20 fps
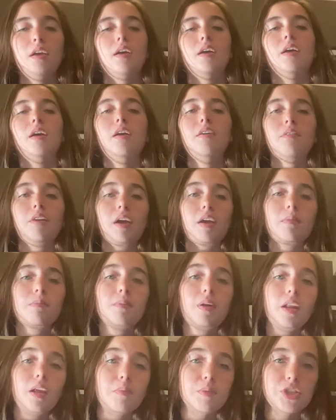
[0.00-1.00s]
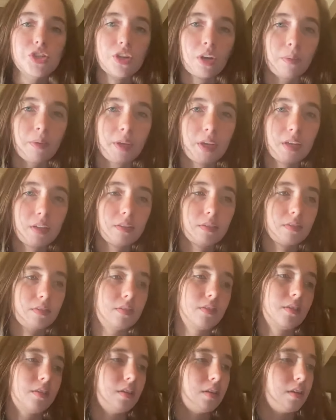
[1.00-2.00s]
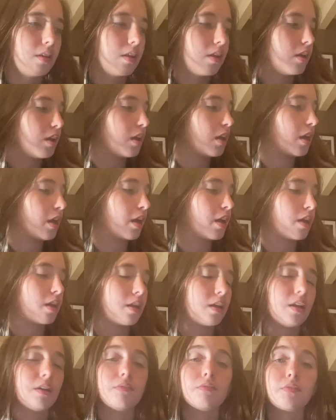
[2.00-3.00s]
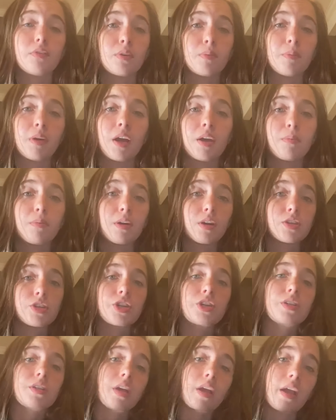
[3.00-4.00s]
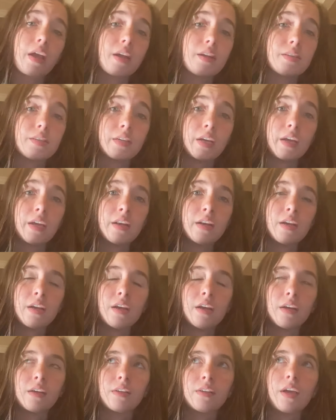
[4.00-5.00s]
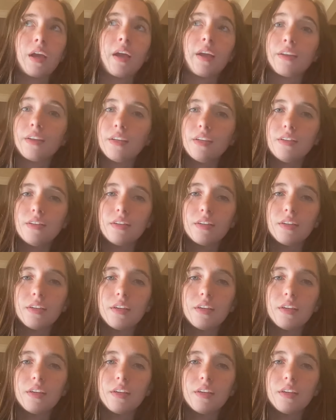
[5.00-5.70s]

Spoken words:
Alright, my name is Shelby, and for my project I had Diana Al-Hadid,